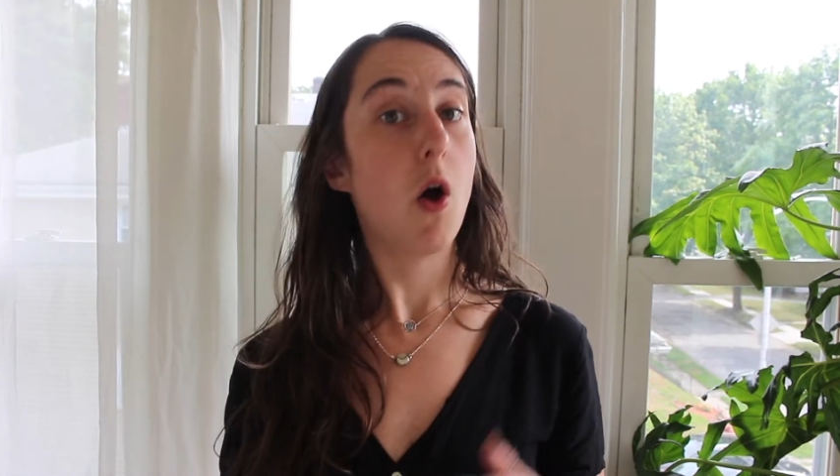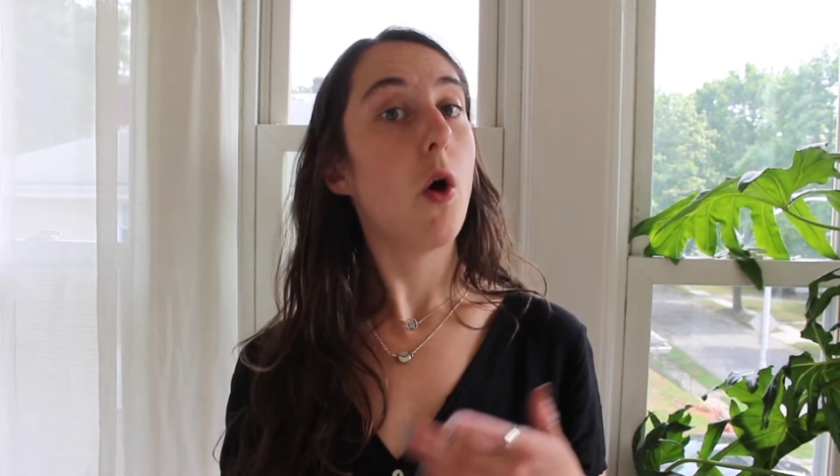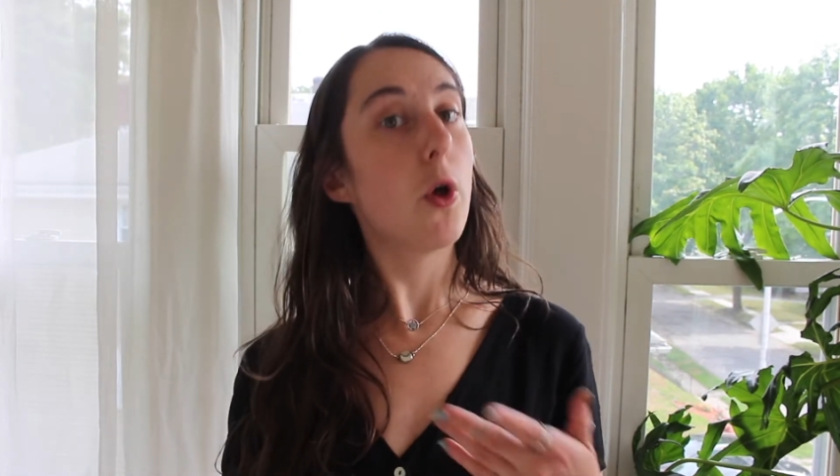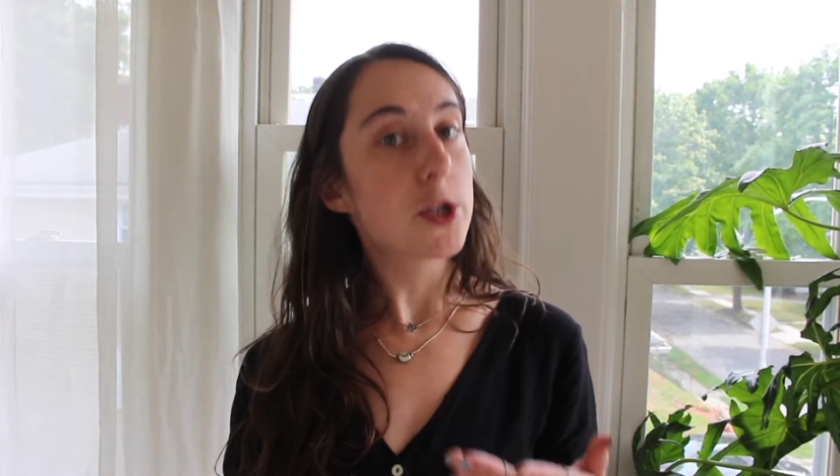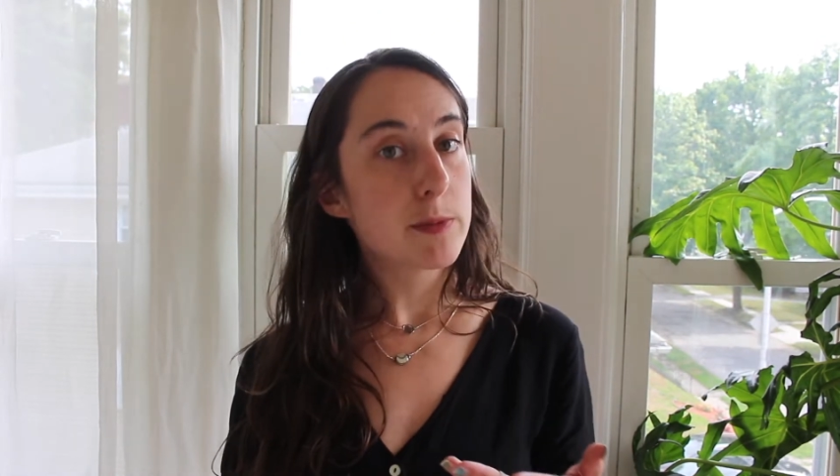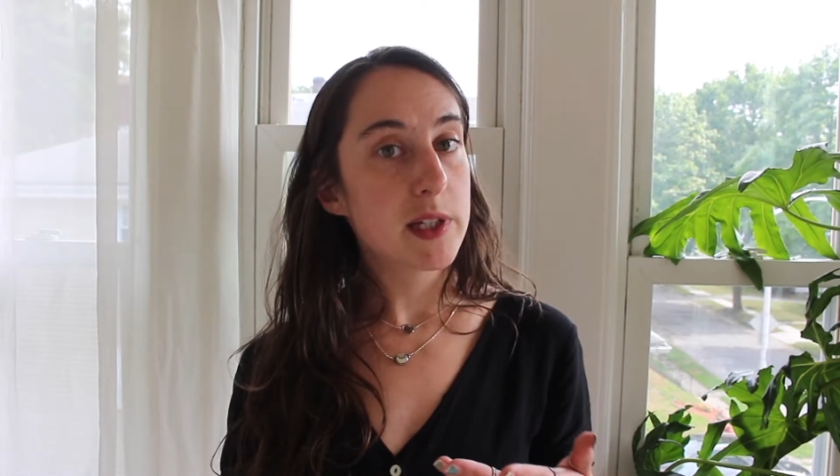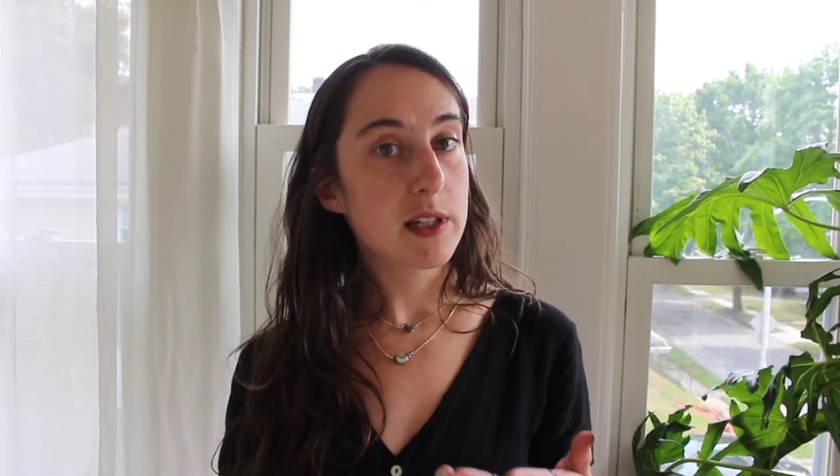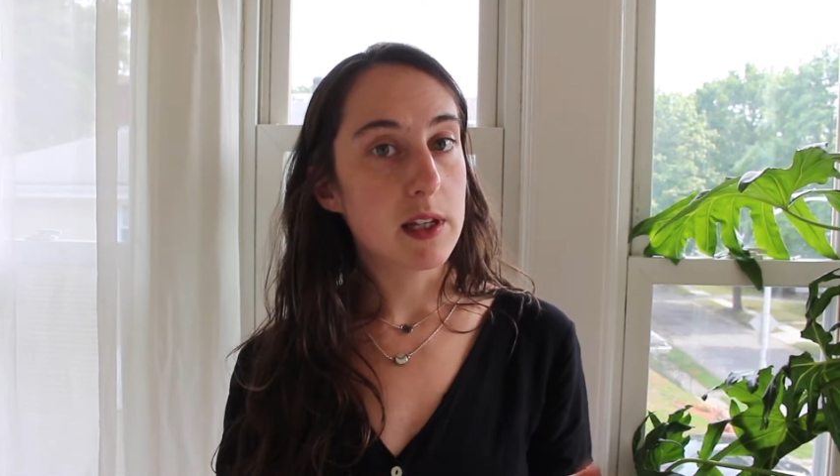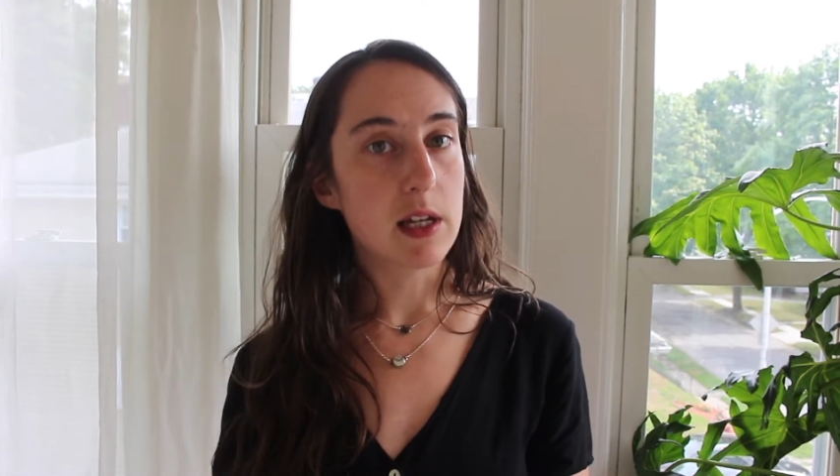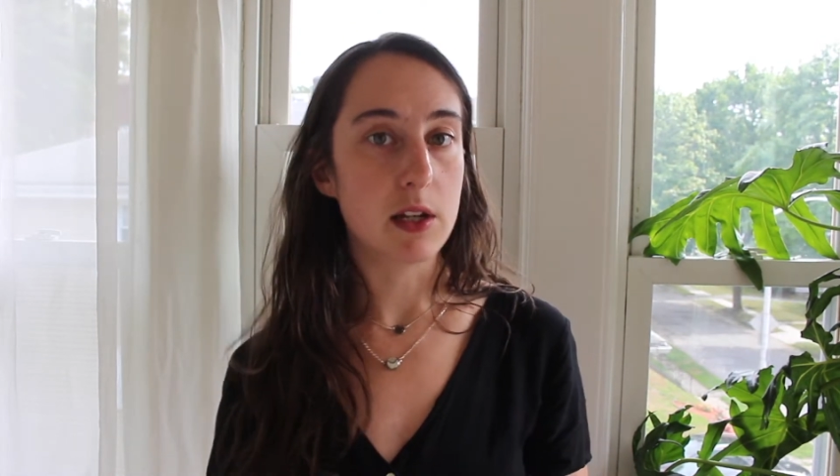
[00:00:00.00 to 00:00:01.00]

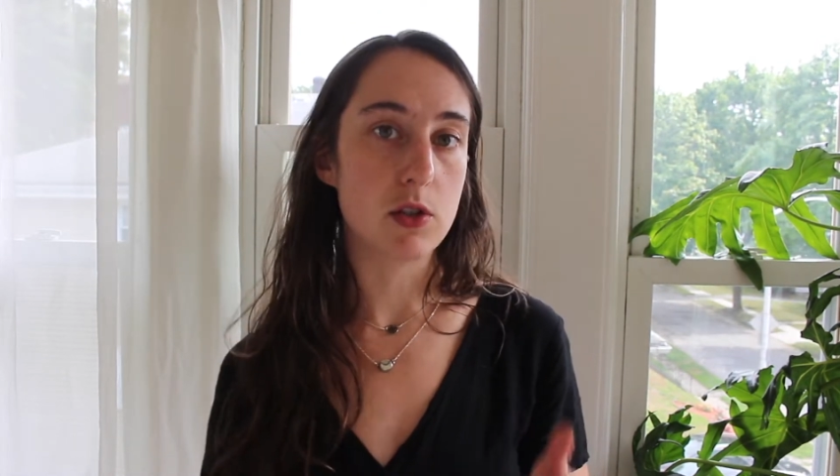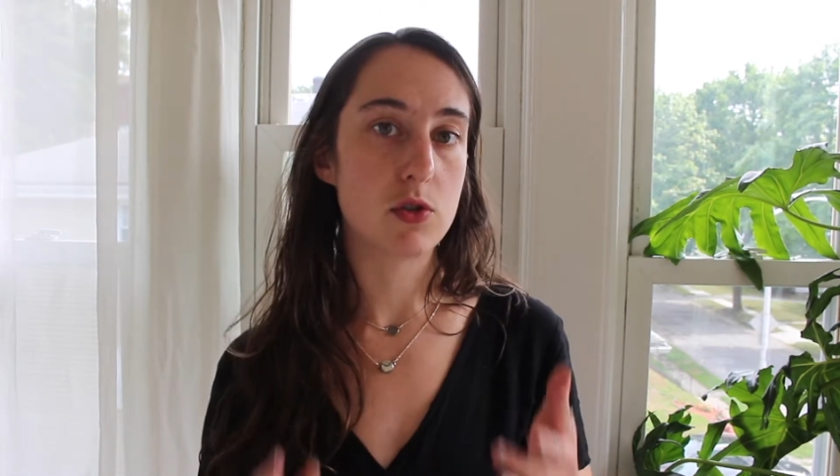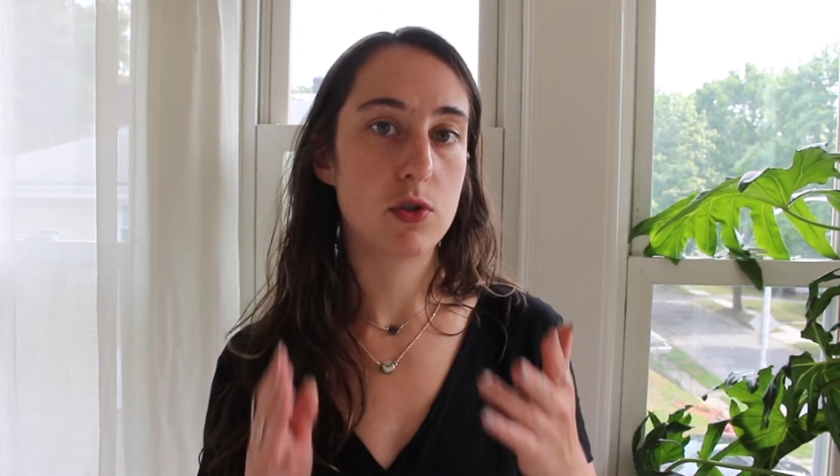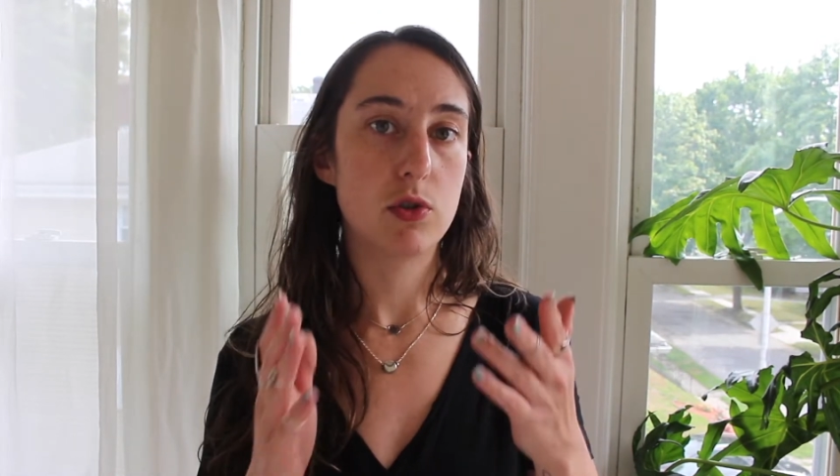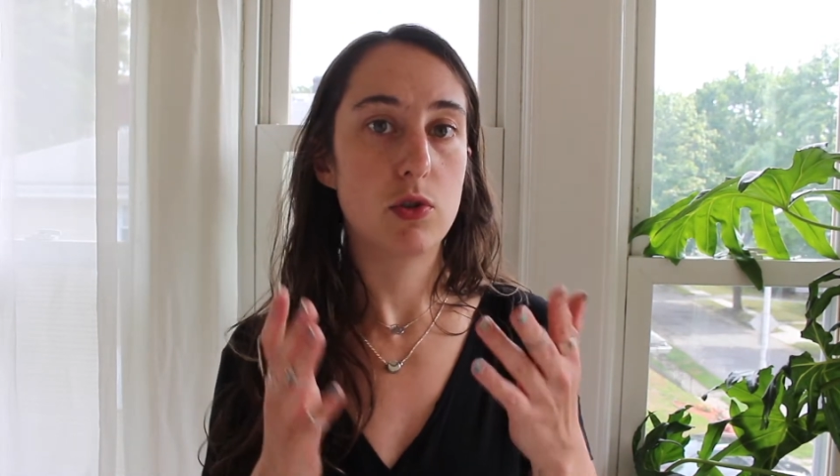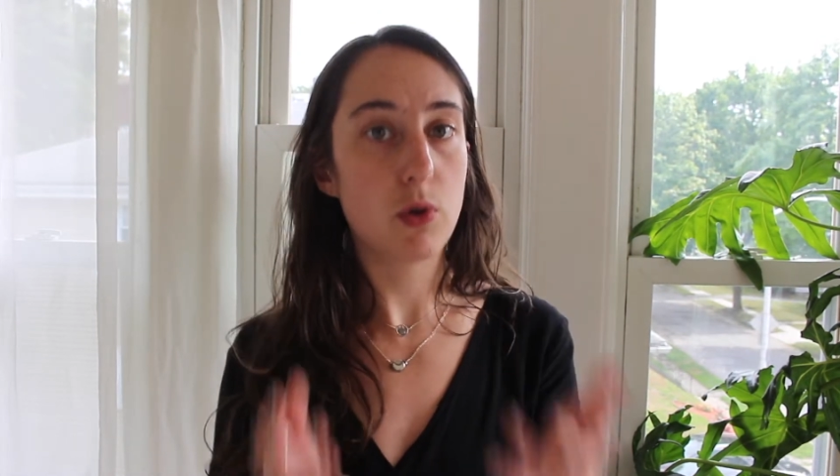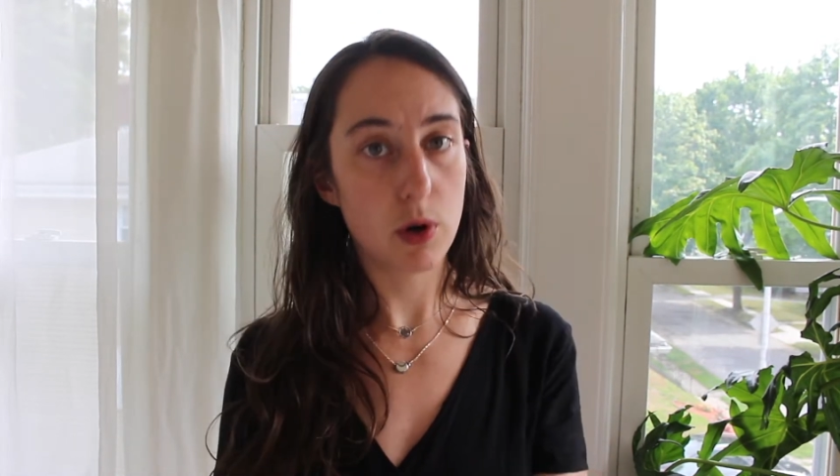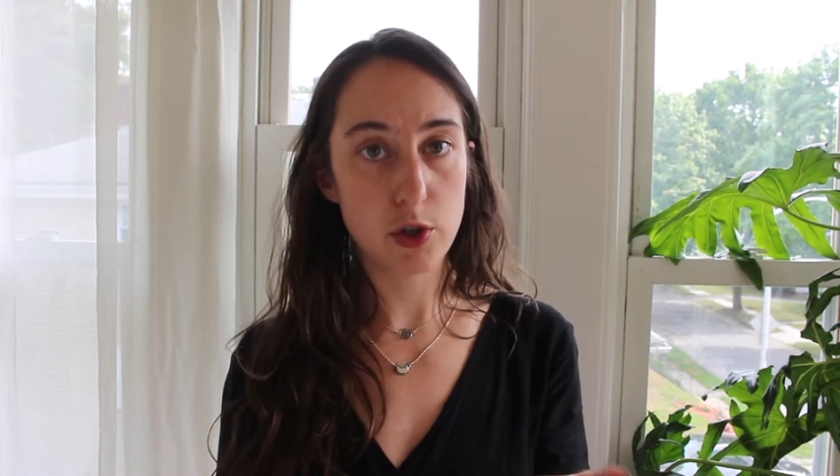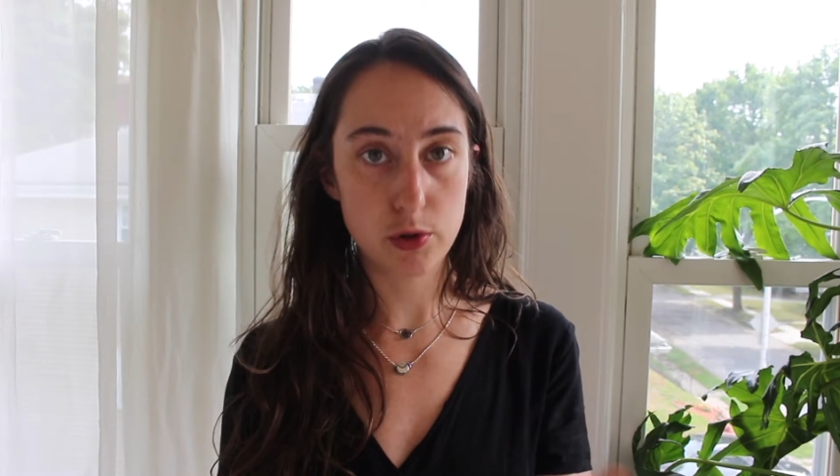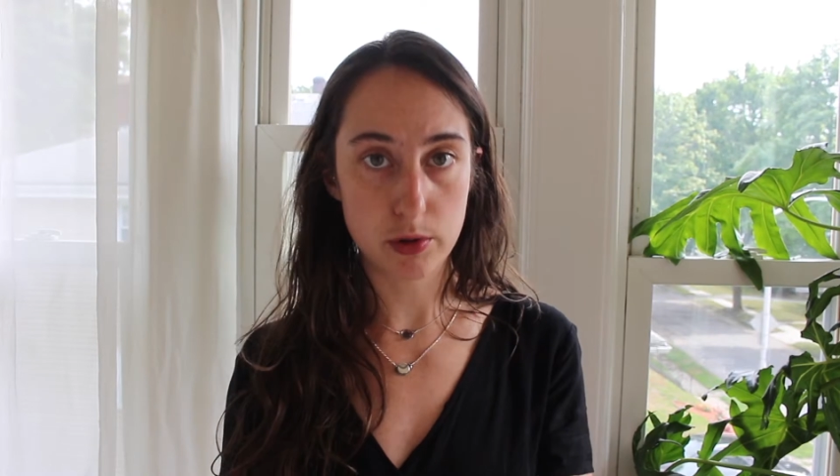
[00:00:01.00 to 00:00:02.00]
Ultimately, it is
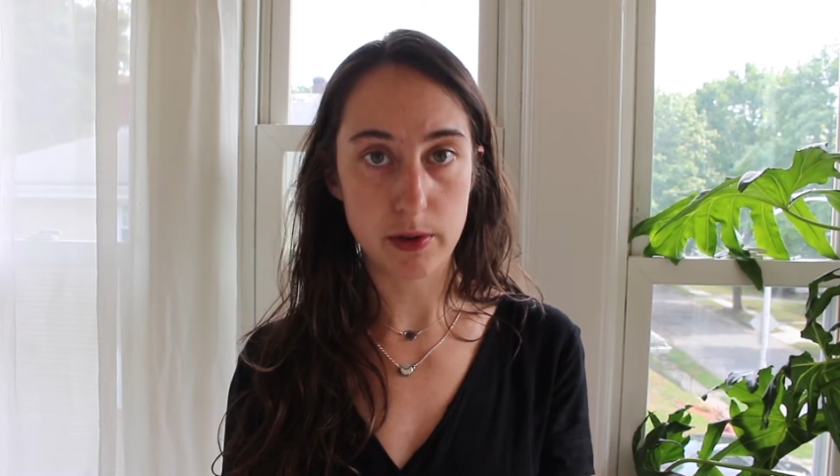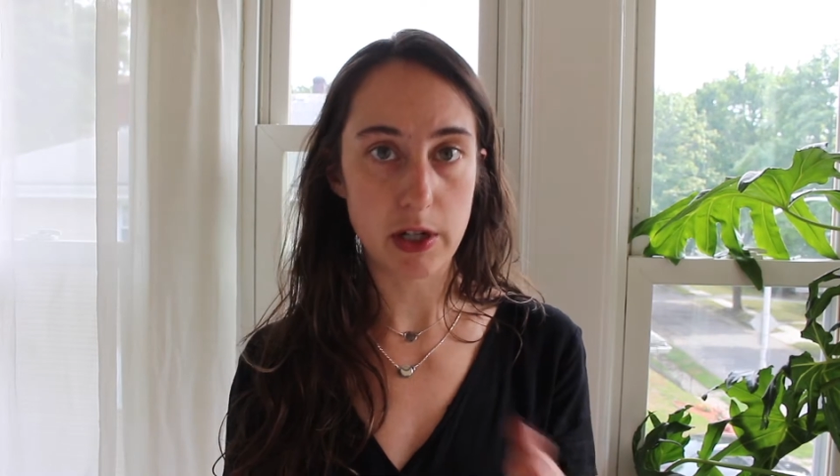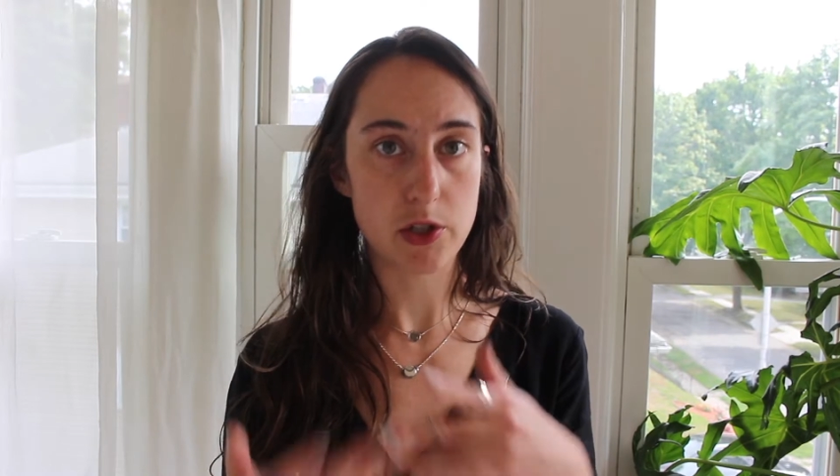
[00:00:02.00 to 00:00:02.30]
your jewelry,